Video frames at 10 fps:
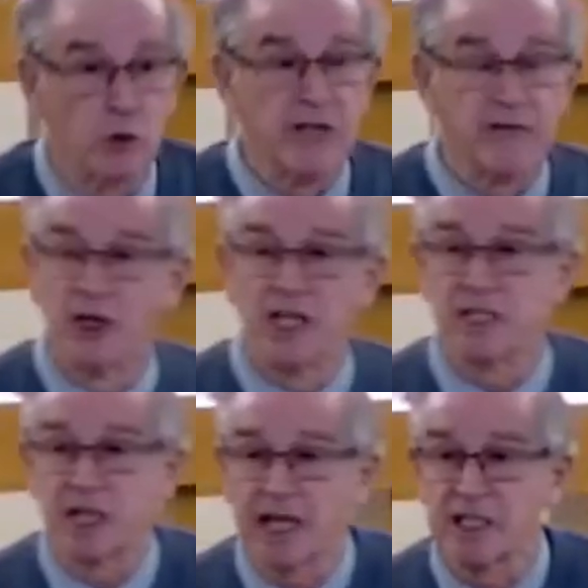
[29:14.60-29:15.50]
will leave a
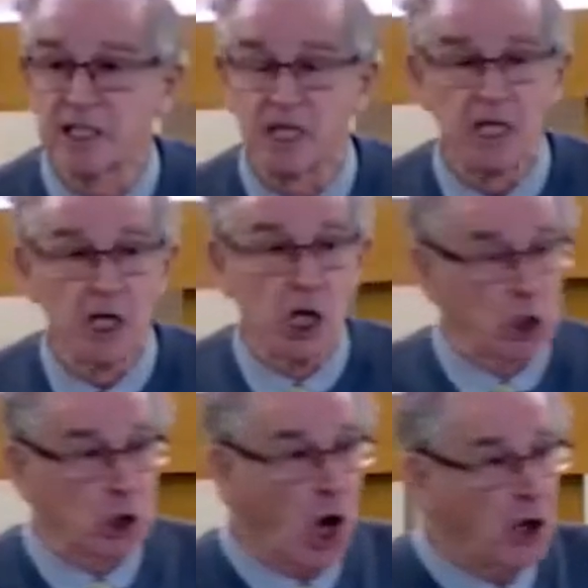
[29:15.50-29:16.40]
legacy.
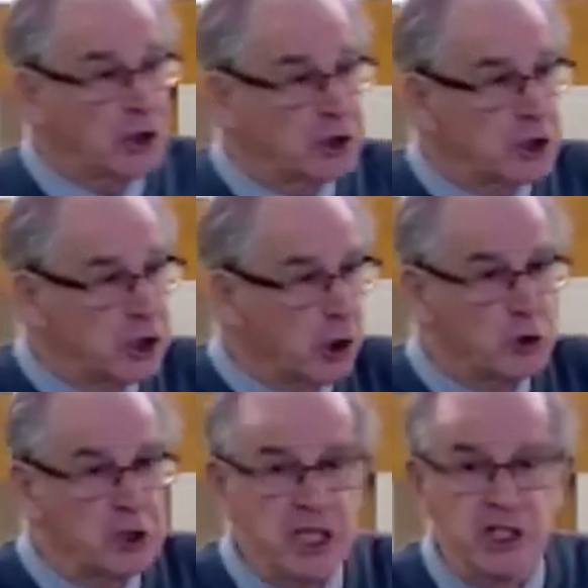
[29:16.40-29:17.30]
God has
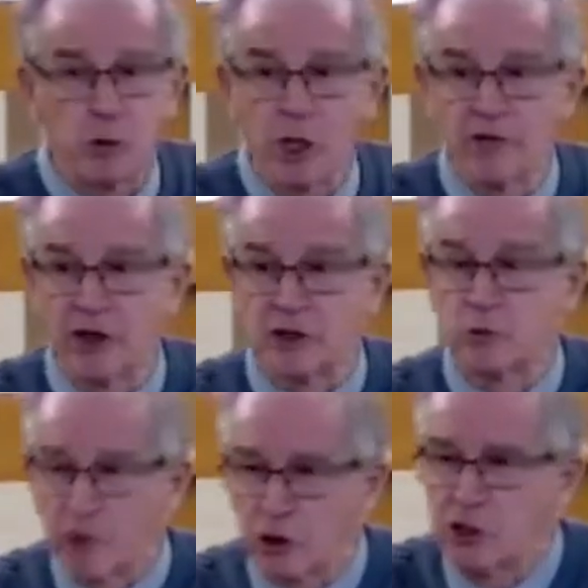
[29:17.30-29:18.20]
chosen each one of us.
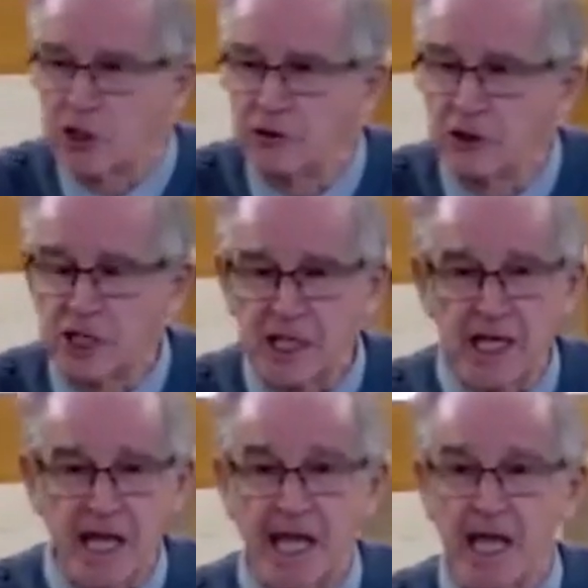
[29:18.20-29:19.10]
We've got different
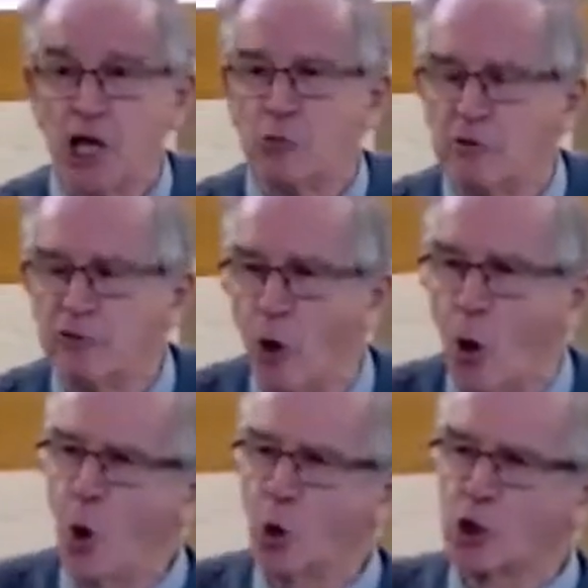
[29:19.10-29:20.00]
DNA. We've
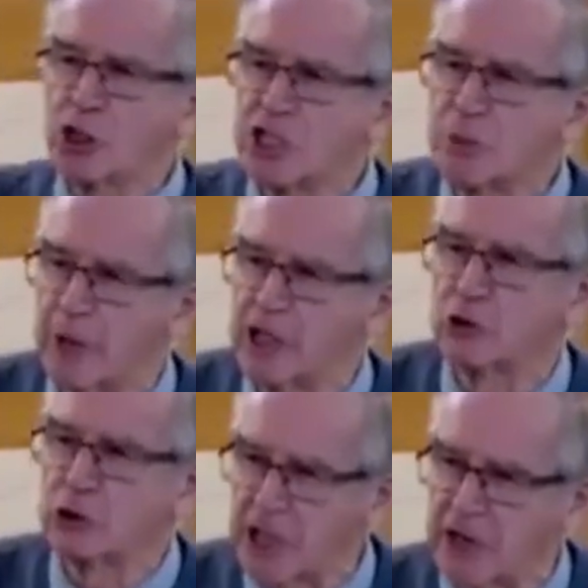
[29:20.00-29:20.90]
all got a
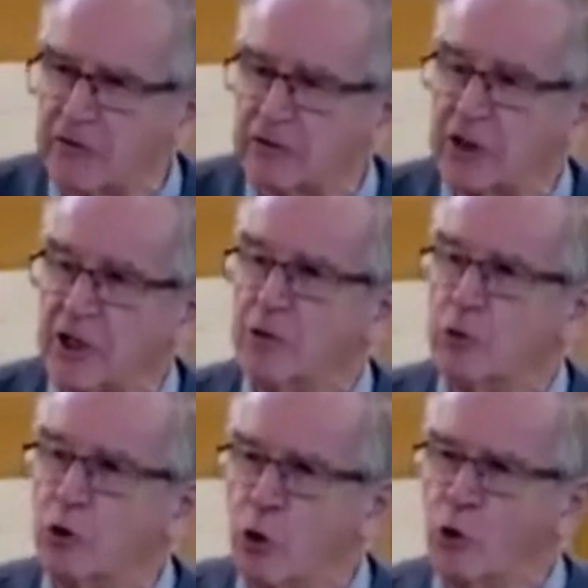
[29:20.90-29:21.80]
special gift.
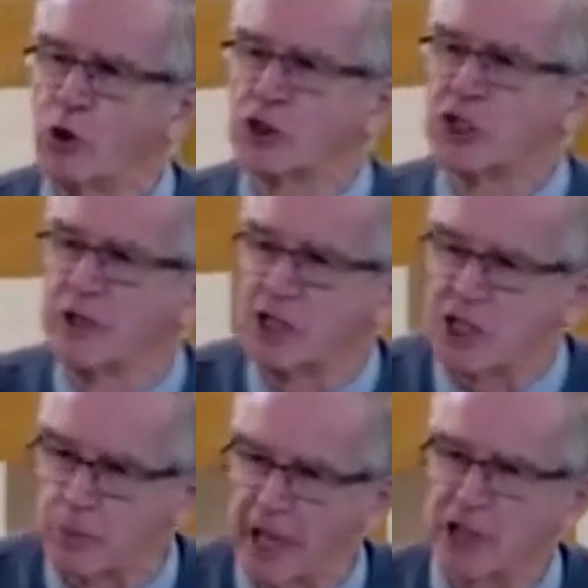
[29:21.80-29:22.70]
We've all got something
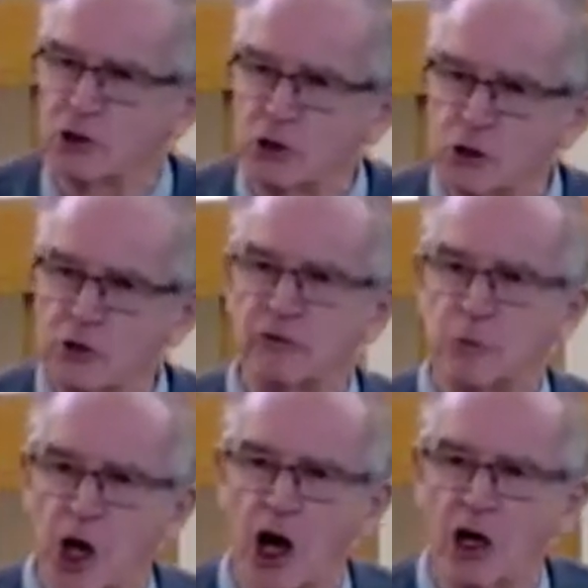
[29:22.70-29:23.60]
special to do
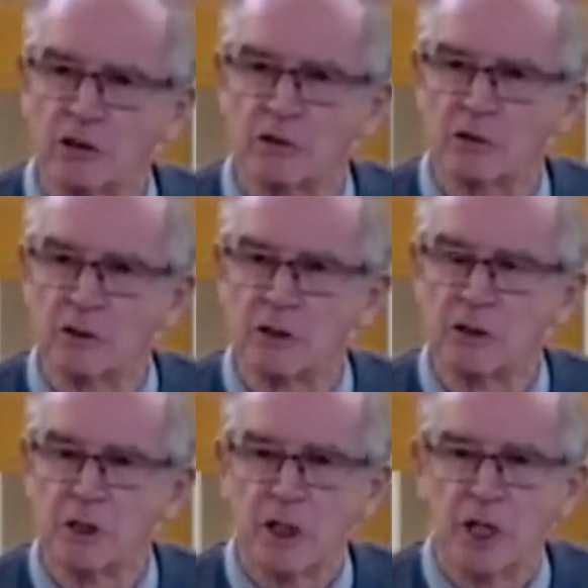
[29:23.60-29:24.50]
from God.
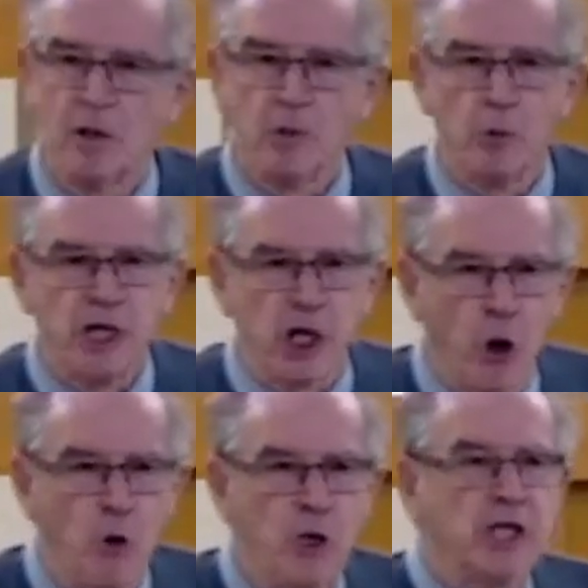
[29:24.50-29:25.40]
But we
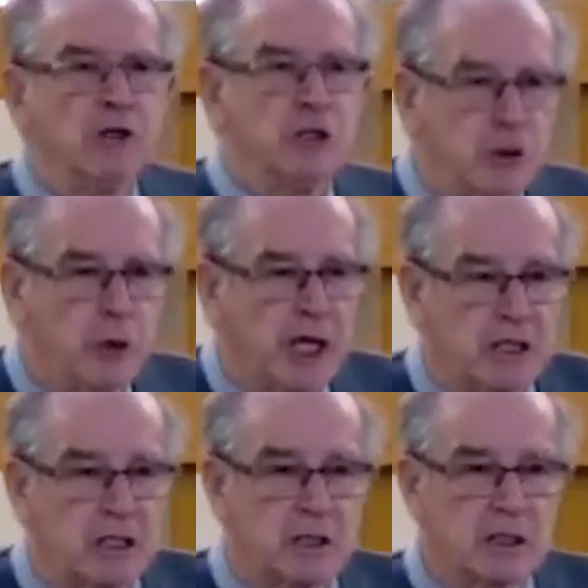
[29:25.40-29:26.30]
only can do it